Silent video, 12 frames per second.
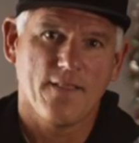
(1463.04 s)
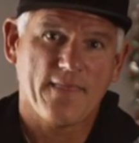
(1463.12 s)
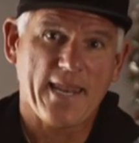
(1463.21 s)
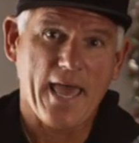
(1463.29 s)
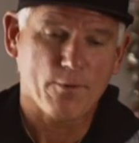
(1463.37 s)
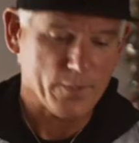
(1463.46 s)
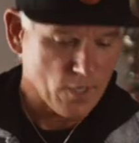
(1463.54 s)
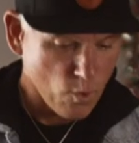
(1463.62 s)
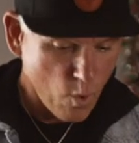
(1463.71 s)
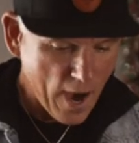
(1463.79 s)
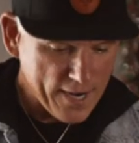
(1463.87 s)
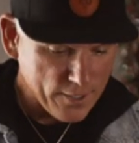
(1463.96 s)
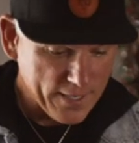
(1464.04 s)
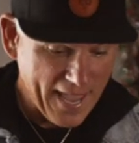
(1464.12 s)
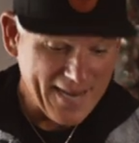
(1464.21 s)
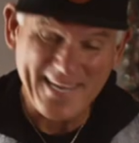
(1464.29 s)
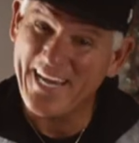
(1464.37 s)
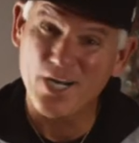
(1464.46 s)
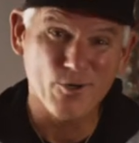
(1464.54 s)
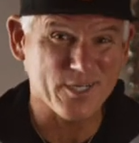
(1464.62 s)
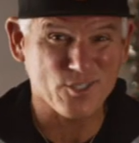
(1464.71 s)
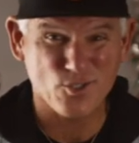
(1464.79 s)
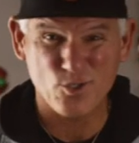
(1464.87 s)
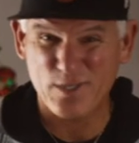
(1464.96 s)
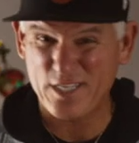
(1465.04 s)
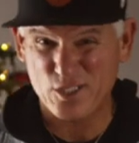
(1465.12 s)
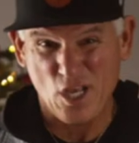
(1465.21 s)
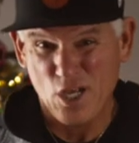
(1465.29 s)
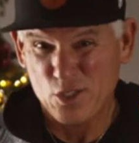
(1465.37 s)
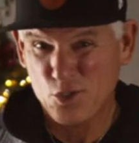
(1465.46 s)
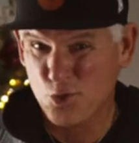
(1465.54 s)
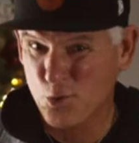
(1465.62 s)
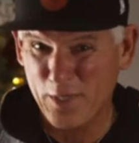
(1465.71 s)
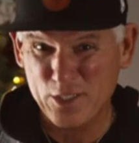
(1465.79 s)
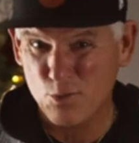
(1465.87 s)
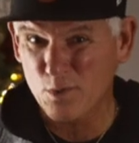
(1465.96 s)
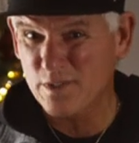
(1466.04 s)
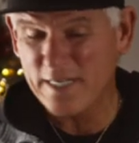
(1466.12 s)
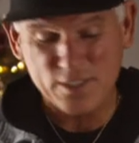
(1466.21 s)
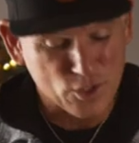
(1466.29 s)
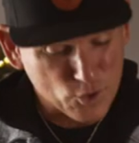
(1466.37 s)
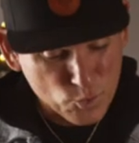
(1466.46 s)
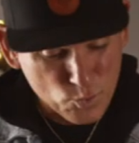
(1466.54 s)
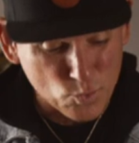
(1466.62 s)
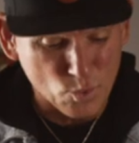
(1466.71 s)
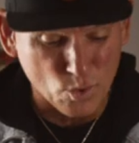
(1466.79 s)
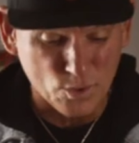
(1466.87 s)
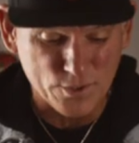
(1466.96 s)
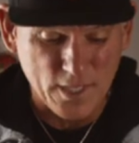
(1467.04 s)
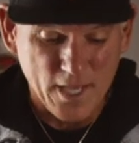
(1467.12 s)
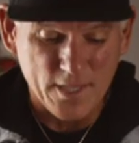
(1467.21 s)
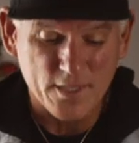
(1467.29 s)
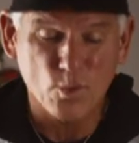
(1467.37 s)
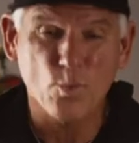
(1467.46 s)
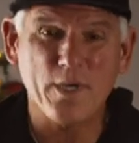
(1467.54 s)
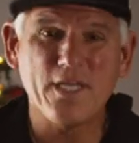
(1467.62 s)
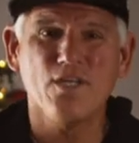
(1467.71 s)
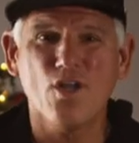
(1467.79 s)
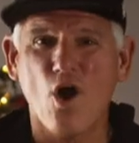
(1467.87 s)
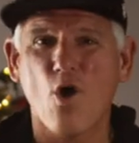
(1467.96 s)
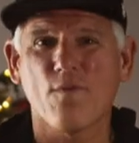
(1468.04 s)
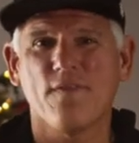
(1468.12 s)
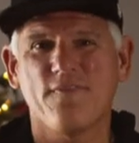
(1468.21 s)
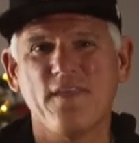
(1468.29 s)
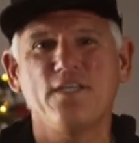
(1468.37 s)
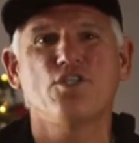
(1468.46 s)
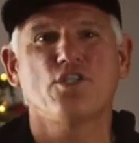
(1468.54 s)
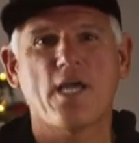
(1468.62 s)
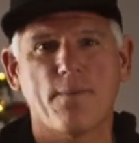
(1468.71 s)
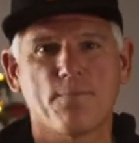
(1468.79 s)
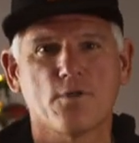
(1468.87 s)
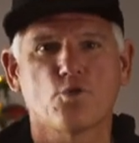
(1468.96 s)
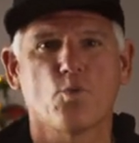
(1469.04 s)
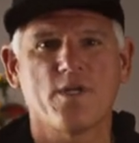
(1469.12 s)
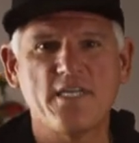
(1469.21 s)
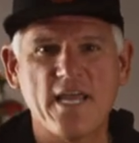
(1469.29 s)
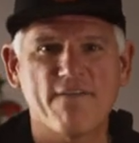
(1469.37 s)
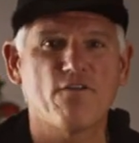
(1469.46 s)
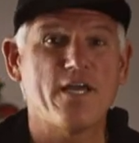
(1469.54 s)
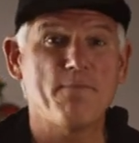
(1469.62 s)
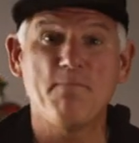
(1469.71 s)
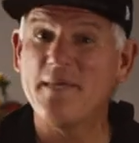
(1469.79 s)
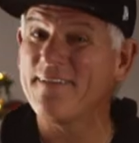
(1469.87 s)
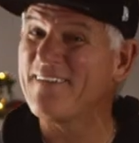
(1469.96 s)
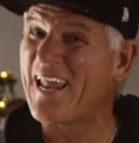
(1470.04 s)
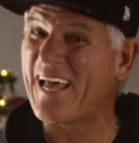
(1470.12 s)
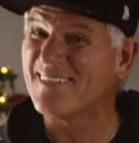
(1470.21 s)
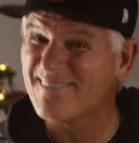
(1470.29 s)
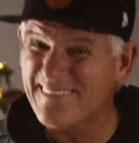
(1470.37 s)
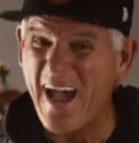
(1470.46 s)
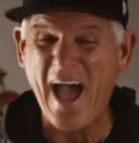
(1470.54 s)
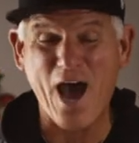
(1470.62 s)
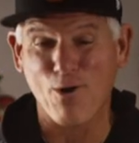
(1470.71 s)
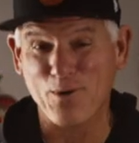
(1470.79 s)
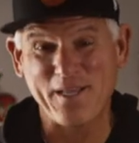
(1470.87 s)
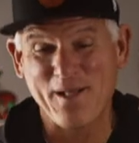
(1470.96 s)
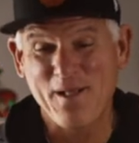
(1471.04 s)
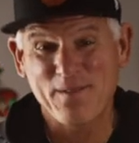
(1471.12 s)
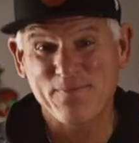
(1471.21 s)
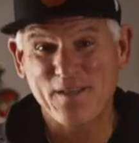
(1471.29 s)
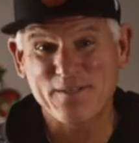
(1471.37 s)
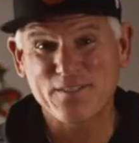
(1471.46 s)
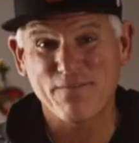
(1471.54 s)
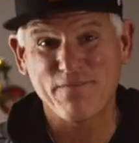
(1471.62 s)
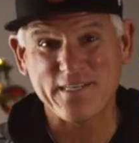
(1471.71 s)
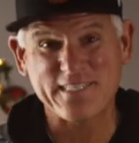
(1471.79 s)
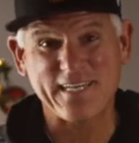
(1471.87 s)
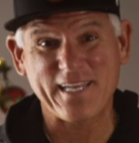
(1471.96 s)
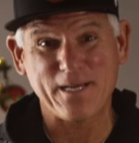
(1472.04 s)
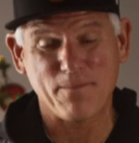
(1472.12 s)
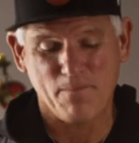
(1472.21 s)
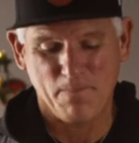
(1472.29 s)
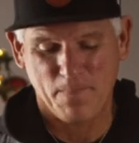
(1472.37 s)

that had required adherence to these strict religious rules, then we know that these shepherds would never have been allowed to visit him.